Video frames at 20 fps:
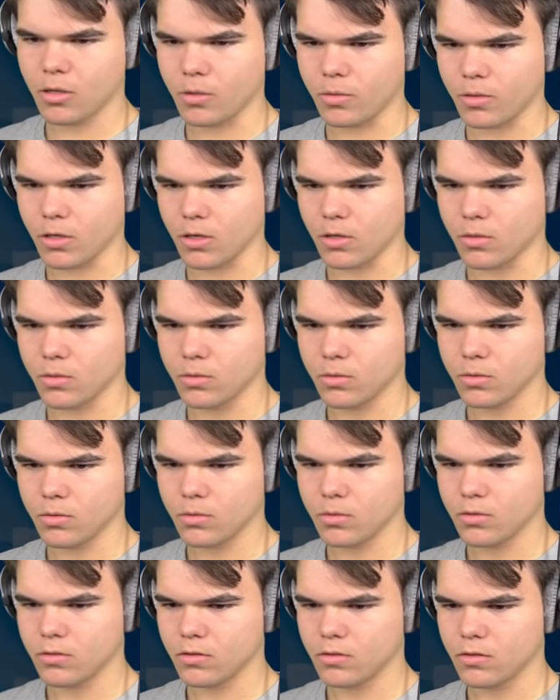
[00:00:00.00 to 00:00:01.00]
Oh
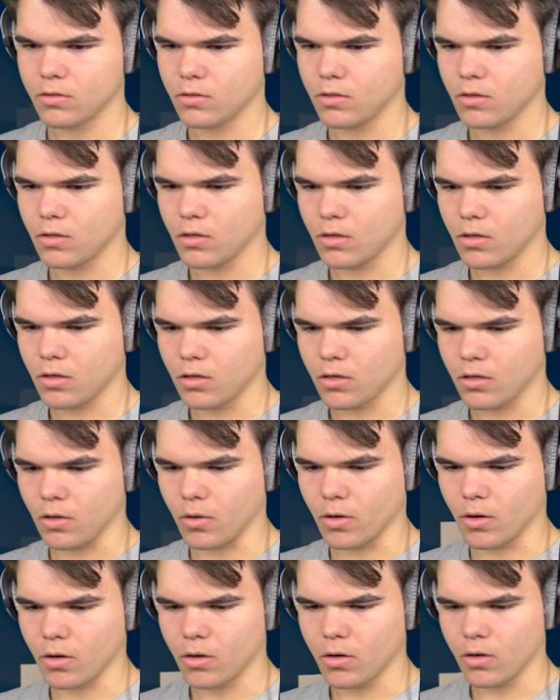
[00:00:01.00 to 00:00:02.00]
no. Jelly's
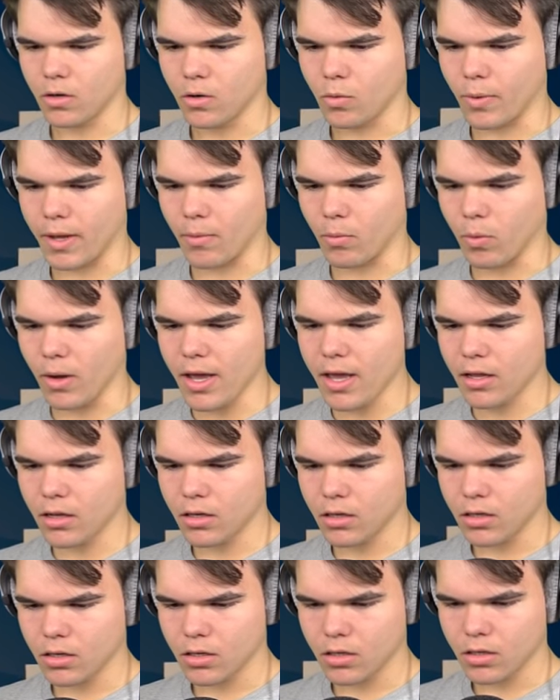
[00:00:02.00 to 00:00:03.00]
standing still. Do you guys see
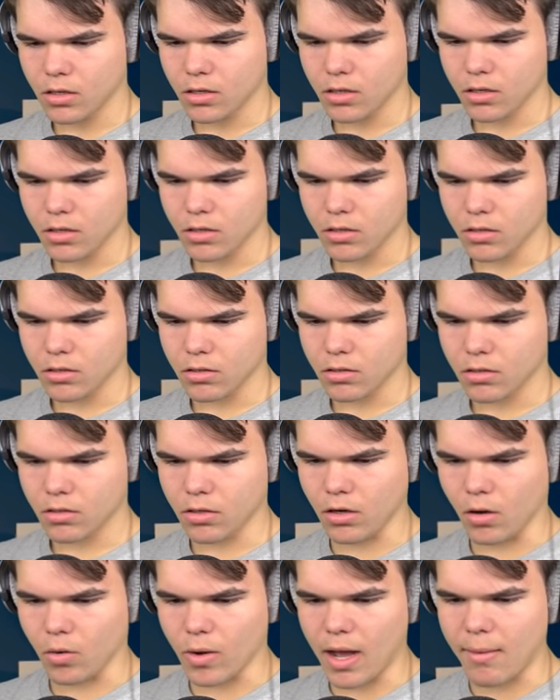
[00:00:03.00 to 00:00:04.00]
Jelly standing still?
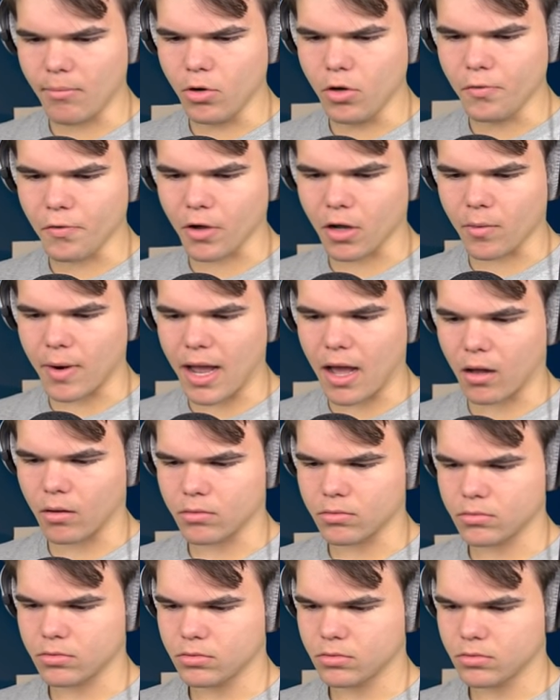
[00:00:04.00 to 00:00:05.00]
No, I'm moving around.